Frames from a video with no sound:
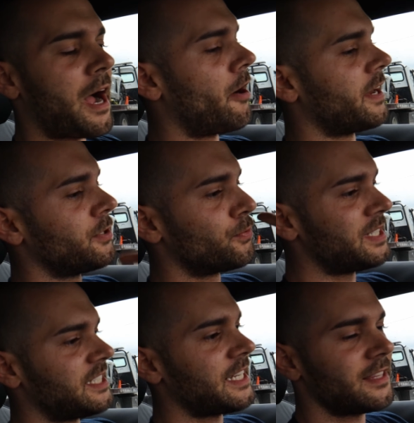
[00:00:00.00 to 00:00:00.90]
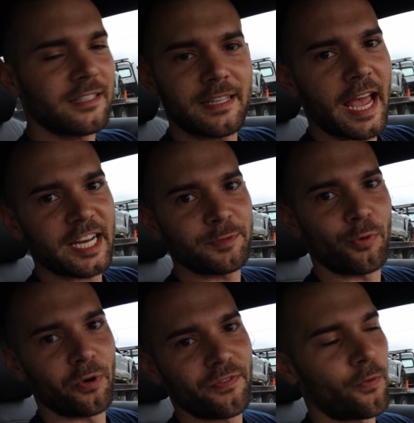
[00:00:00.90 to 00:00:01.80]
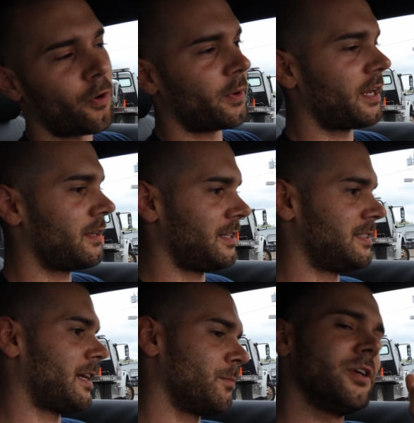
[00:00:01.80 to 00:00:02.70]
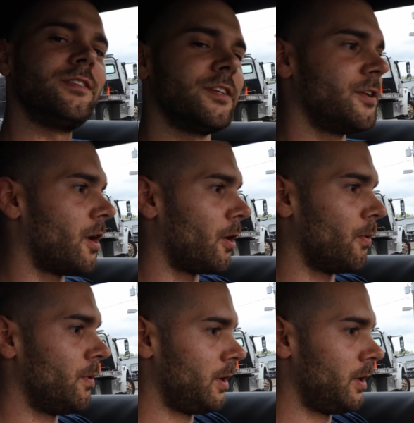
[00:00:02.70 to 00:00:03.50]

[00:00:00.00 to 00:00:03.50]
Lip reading: out and reset the dashboard for me. He said I'm good to go.